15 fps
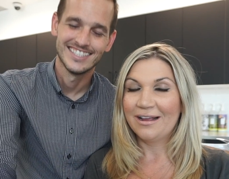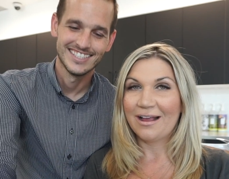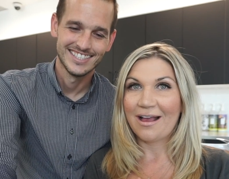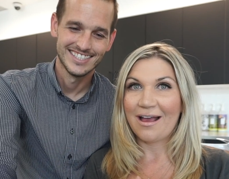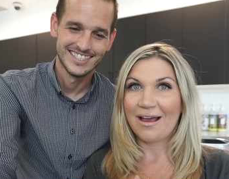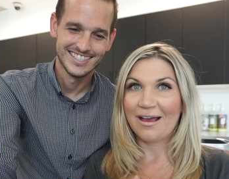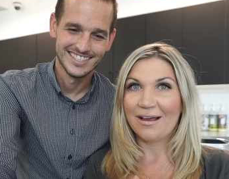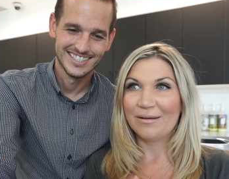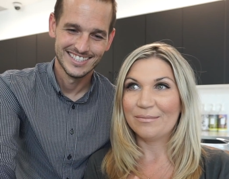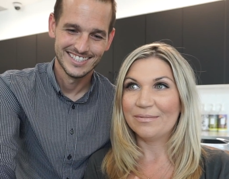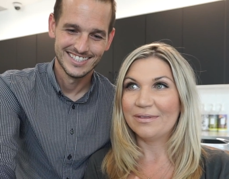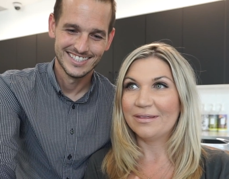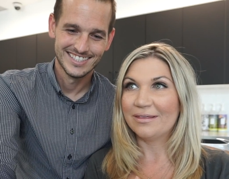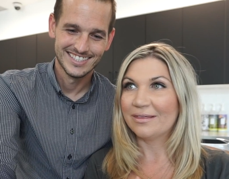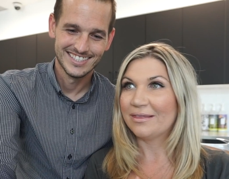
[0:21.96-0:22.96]
Speaker 1: Um,
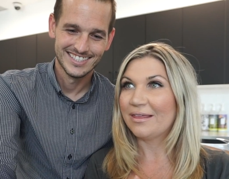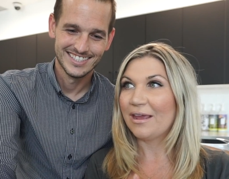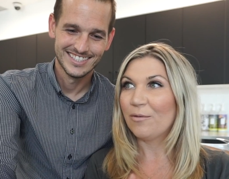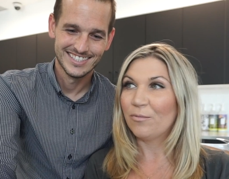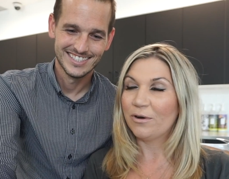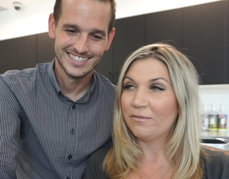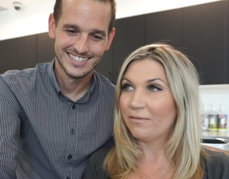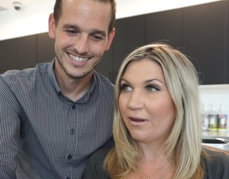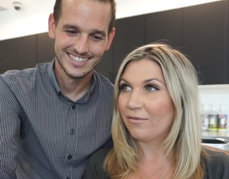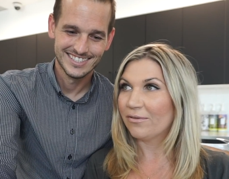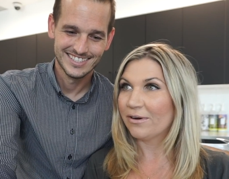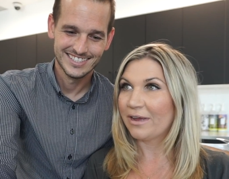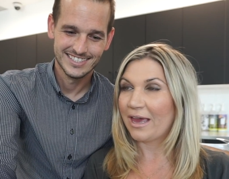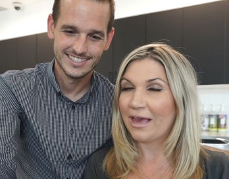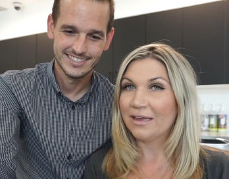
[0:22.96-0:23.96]
they would have never
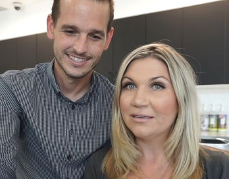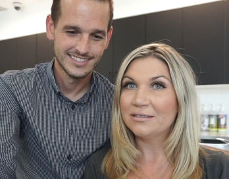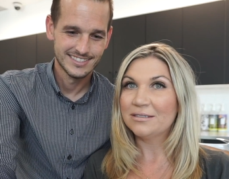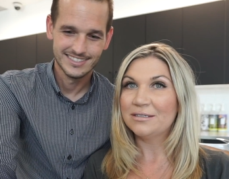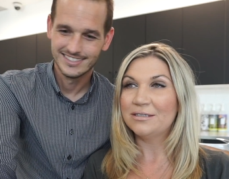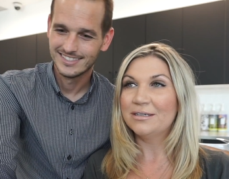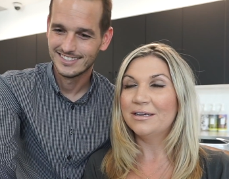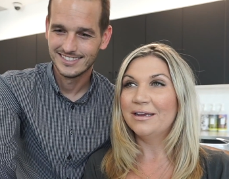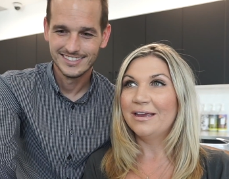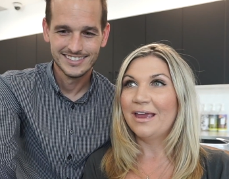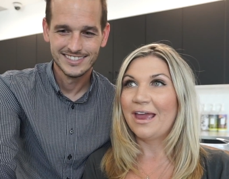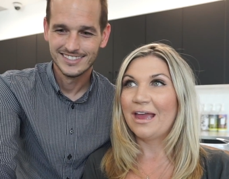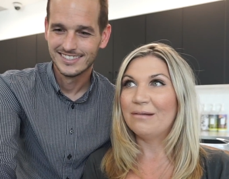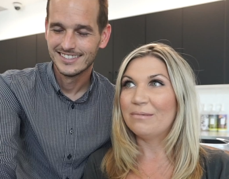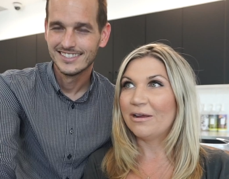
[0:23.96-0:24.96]
guessed.
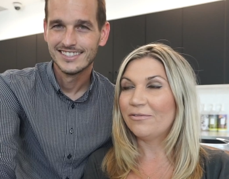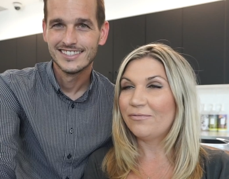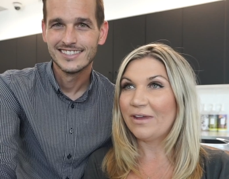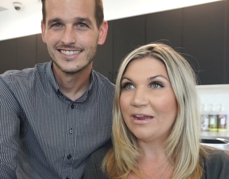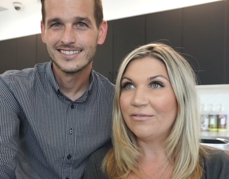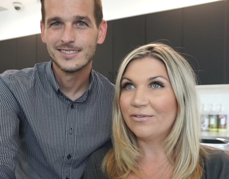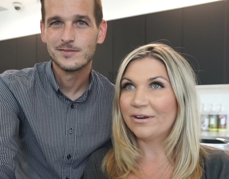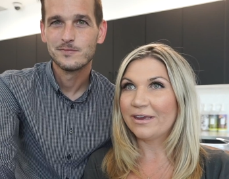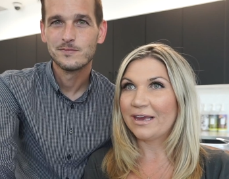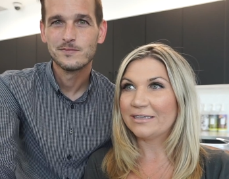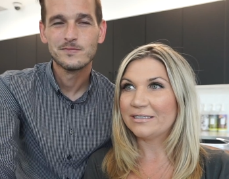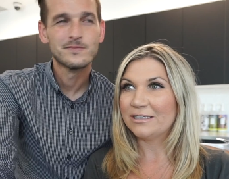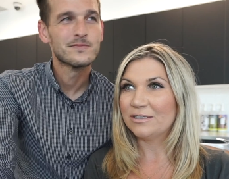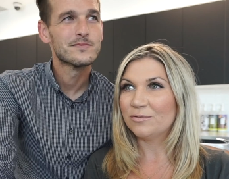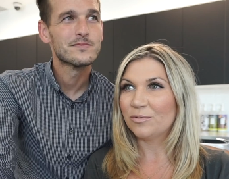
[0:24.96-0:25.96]
And my favorite
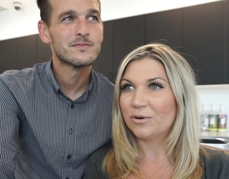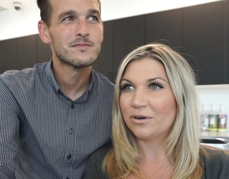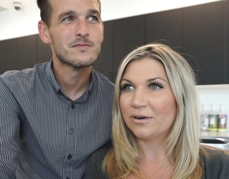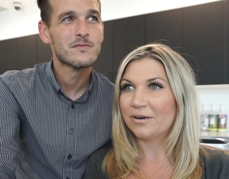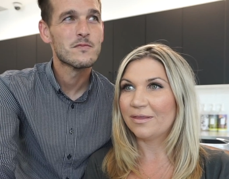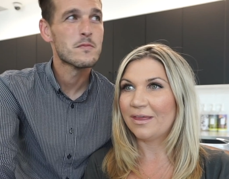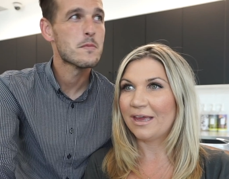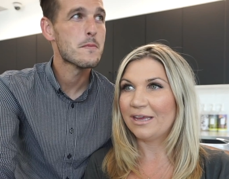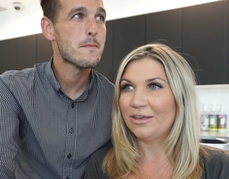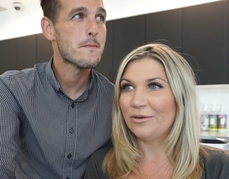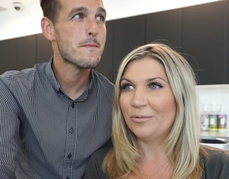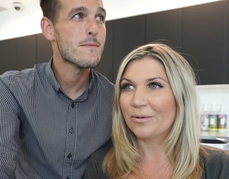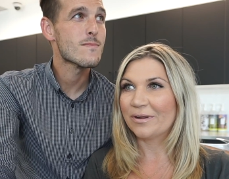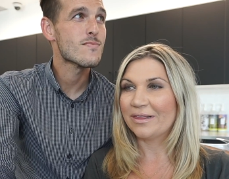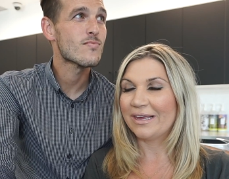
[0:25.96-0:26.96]
guesses were that you
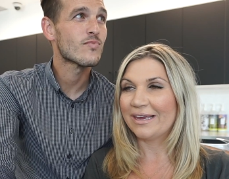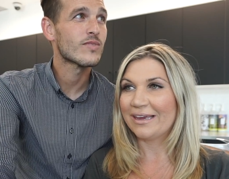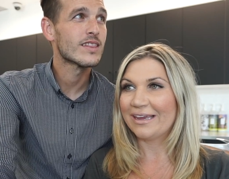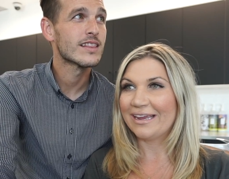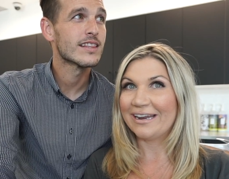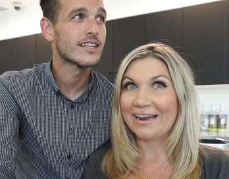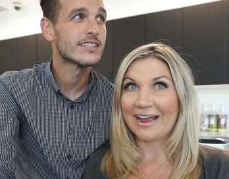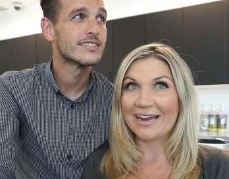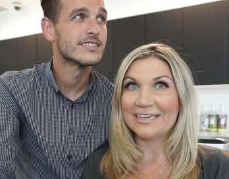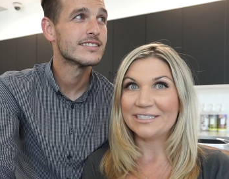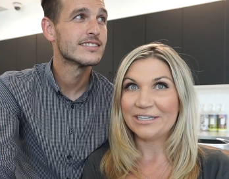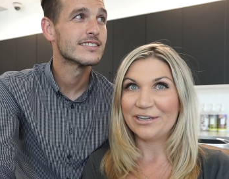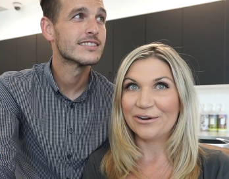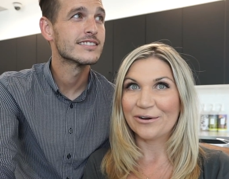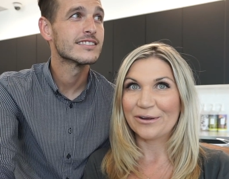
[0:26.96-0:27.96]
were like in IT
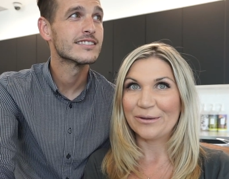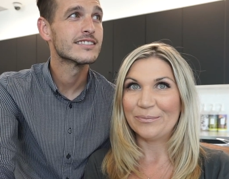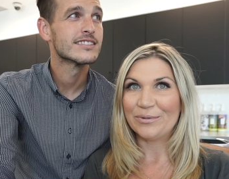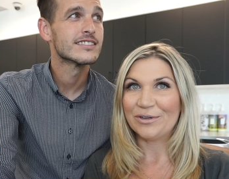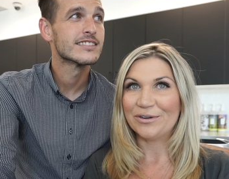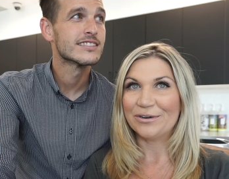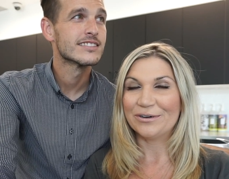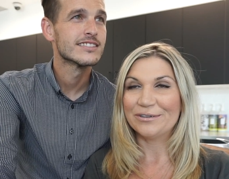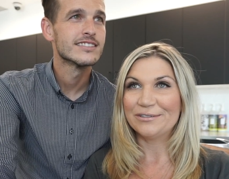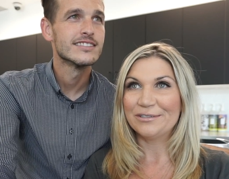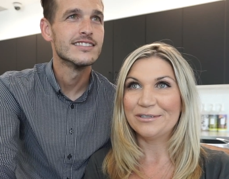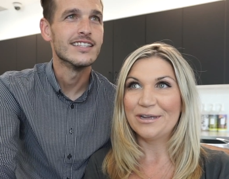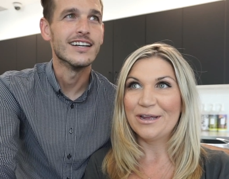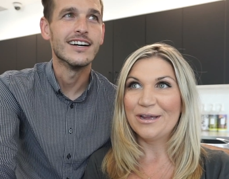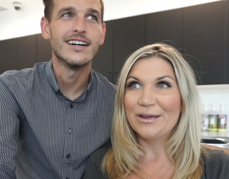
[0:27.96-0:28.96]
or computers
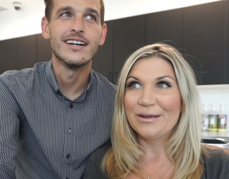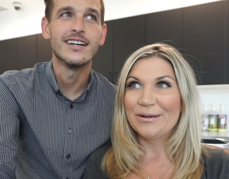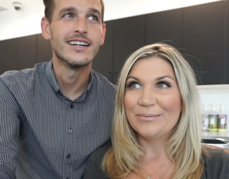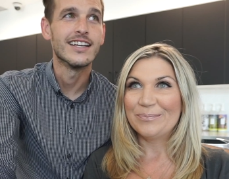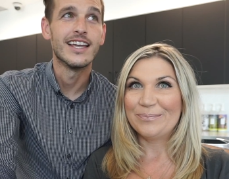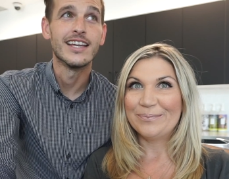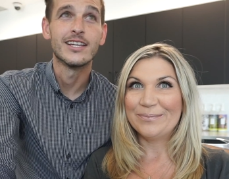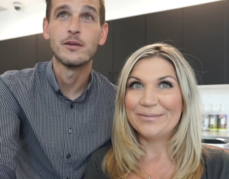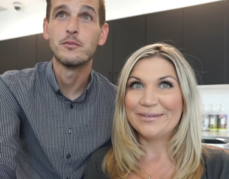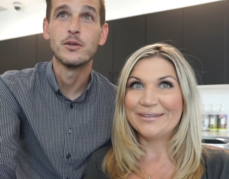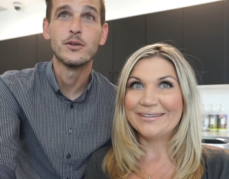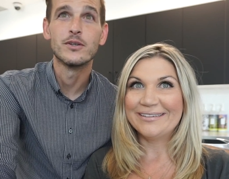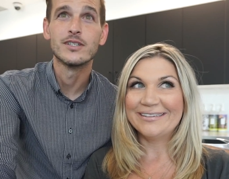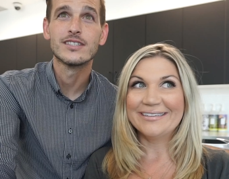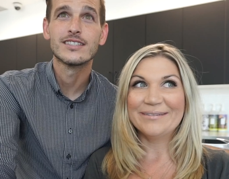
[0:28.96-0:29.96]

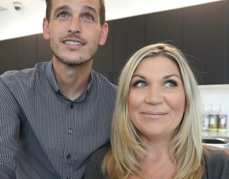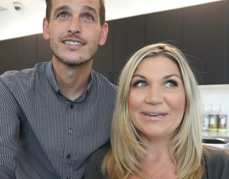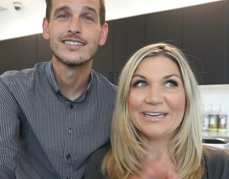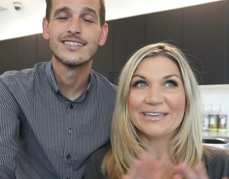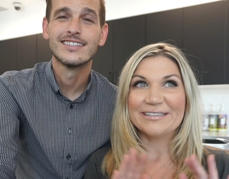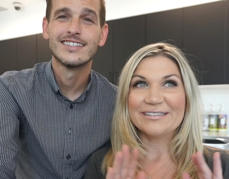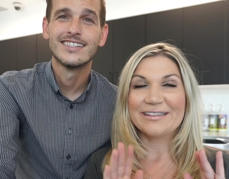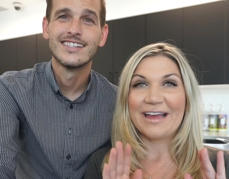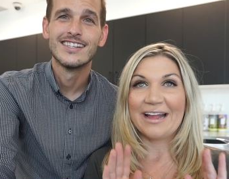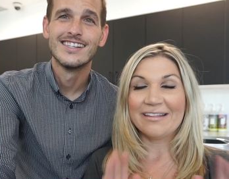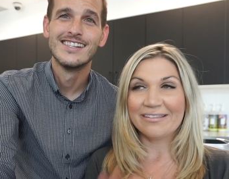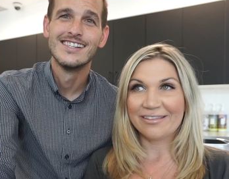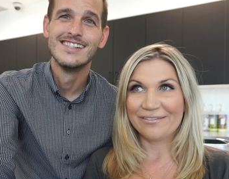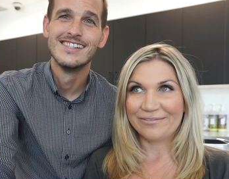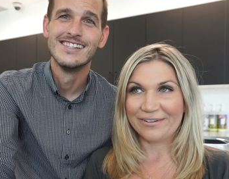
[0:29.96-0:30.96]
because
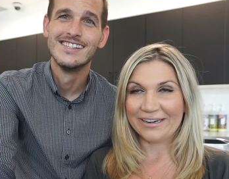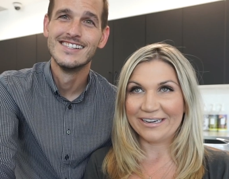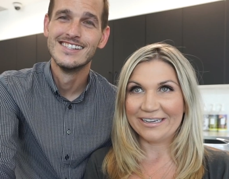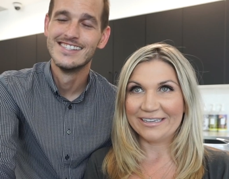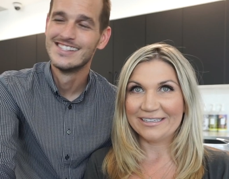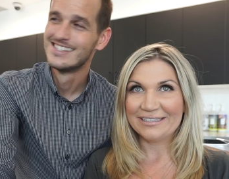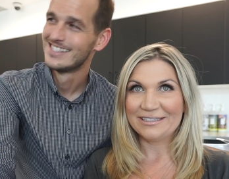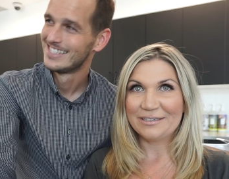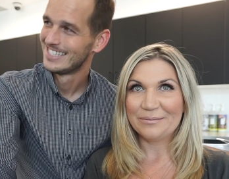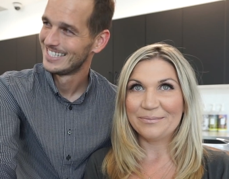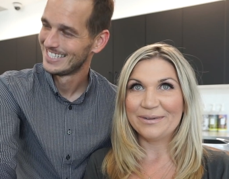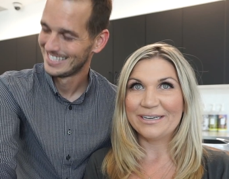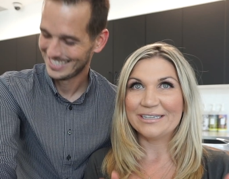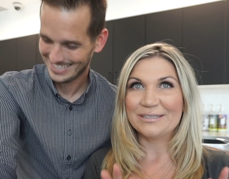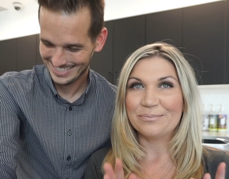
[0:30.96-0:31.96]
that's the funniest
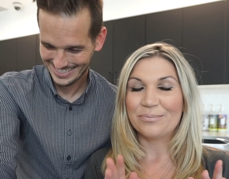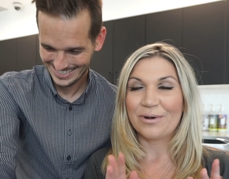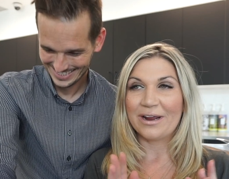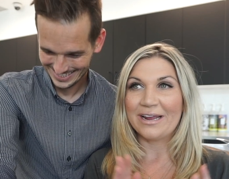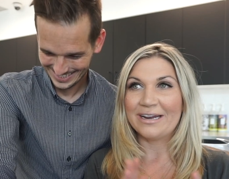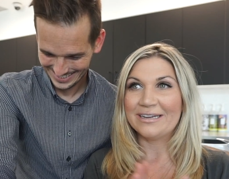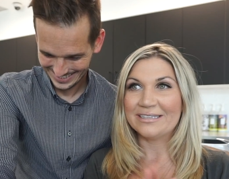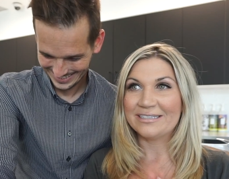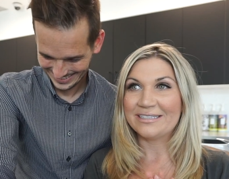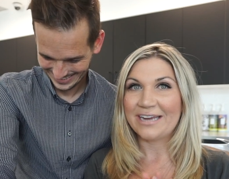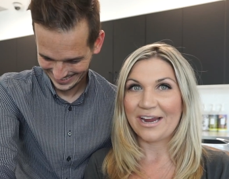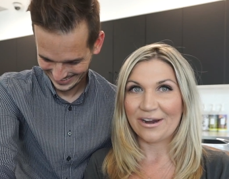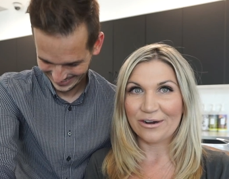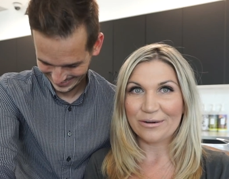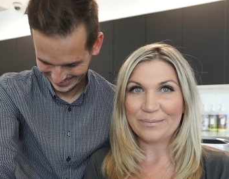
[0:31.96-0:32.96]
because Brian is
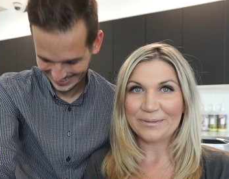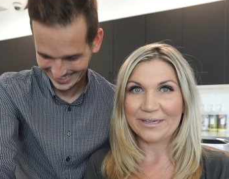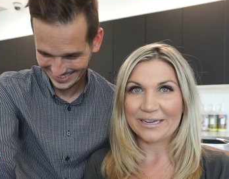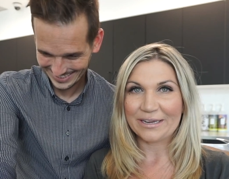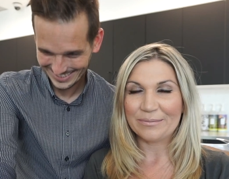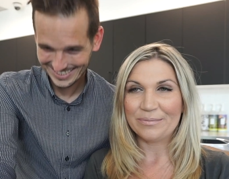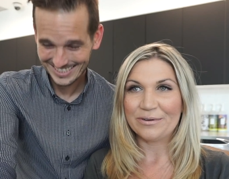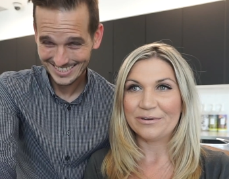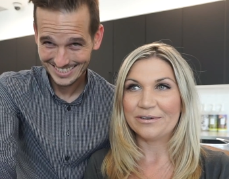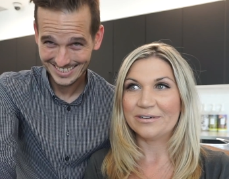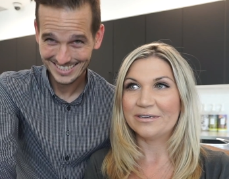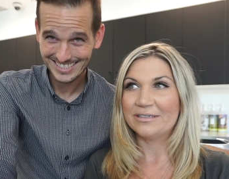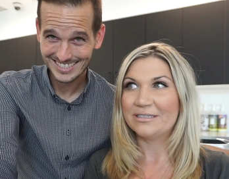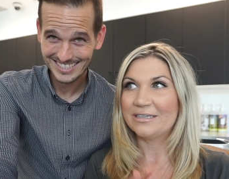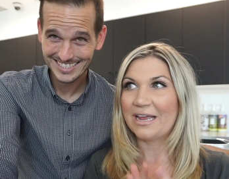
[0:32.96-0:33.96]
terrible at
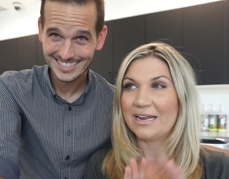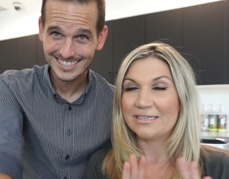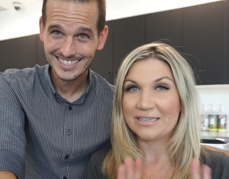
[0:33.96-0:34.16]
computers and